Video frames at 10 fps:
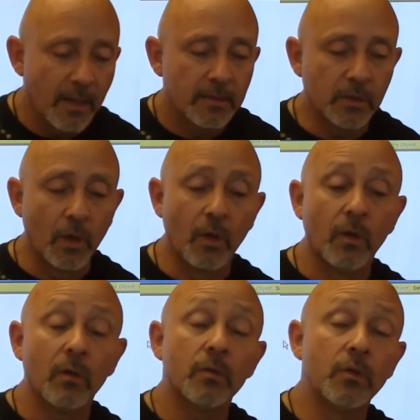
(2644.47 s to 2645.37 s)

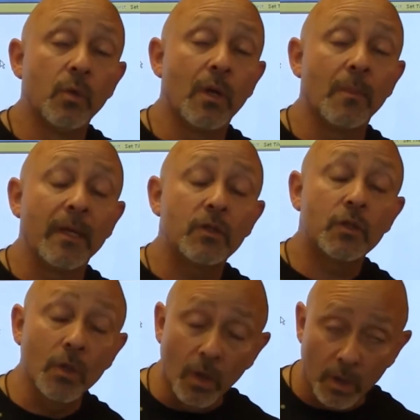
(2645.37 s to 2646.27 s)
So you want to make
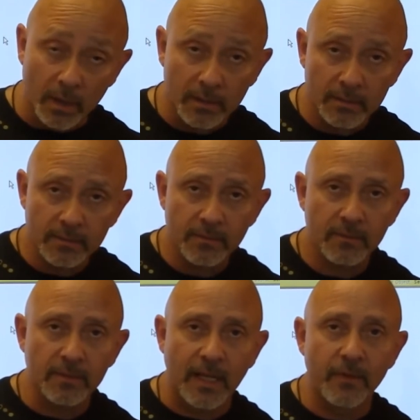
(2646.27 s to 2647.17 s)
sure
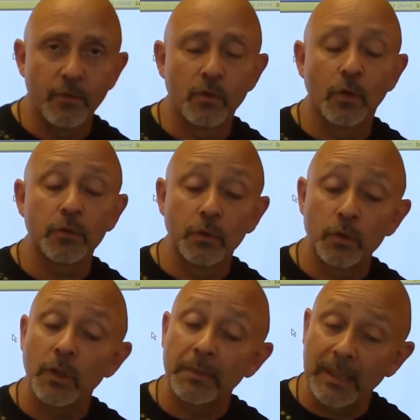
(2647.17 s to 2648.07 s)
that if you're going to do
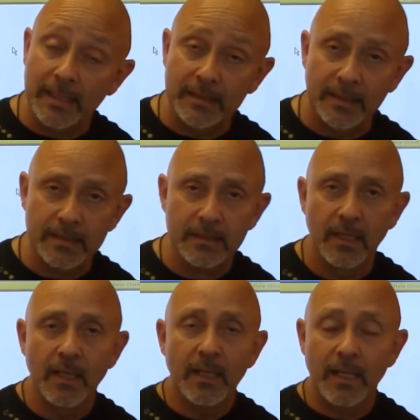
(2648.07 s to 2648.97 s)
something like this
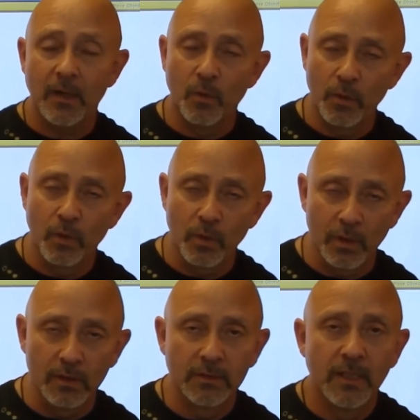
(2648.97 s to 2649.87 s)
in a real
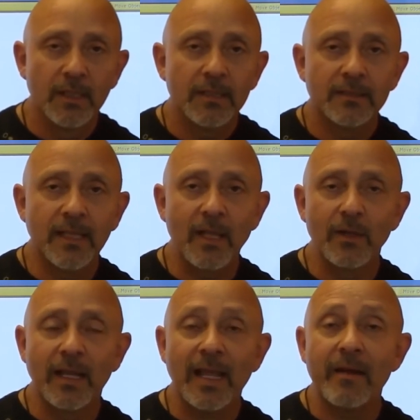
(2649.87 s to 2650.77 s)
world, that you
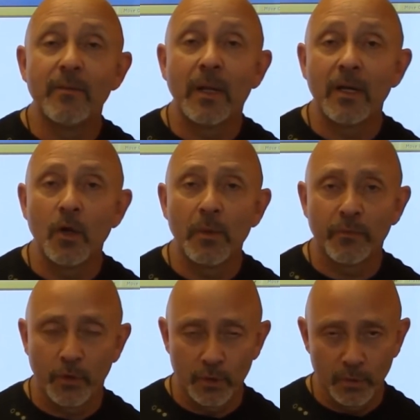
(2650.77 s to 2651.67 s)
let everybody know
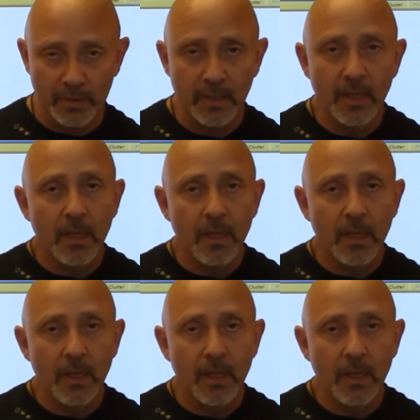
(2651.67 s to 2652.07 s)
before you do it.